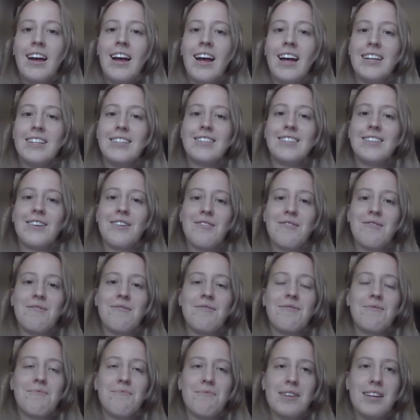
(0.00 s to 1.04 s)
And
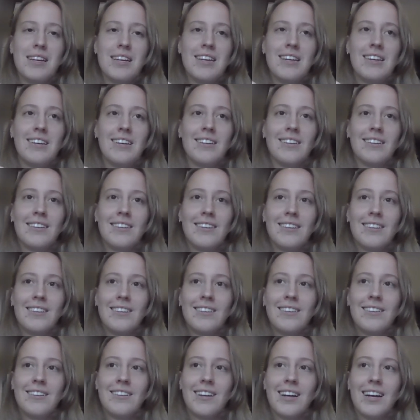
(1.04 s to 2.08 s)
so we
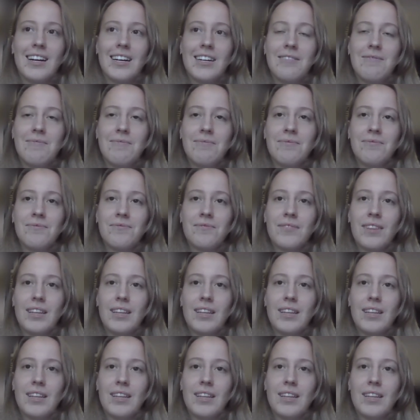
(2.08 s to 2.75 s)
um,